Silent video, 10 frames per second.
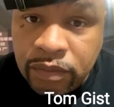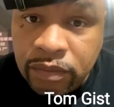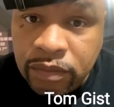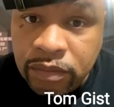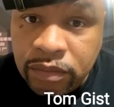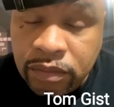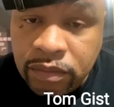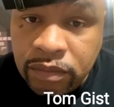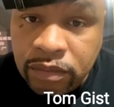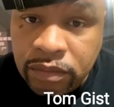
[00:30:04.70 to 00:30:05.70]

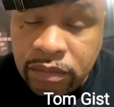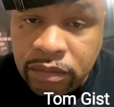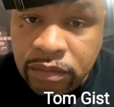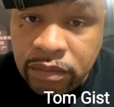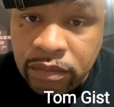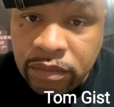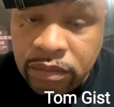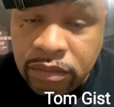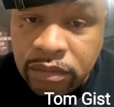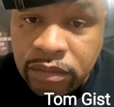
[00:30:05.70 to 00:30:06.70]

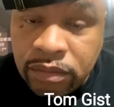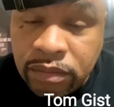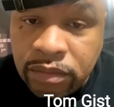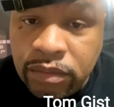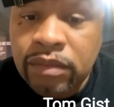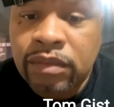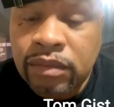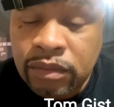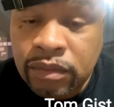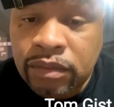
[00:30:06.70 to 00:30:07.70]

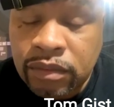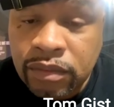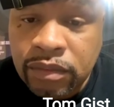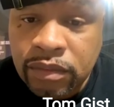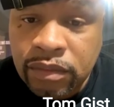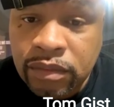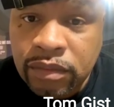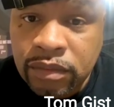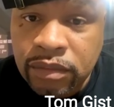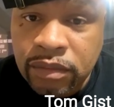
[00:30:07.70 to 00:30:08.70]

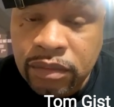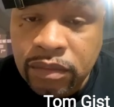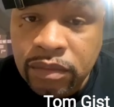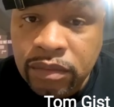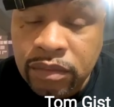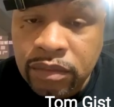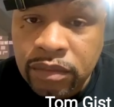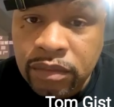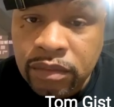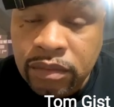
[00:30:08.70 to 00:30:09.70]

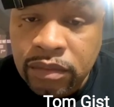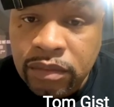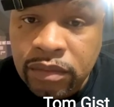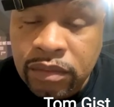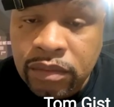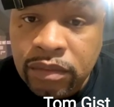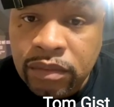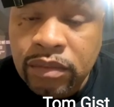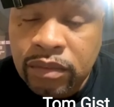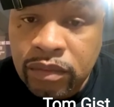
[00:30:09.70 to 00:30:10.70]

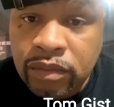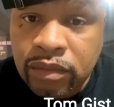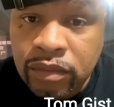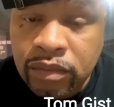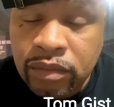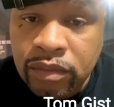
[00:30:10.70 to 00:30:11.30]
No words are spoken by the person on screen.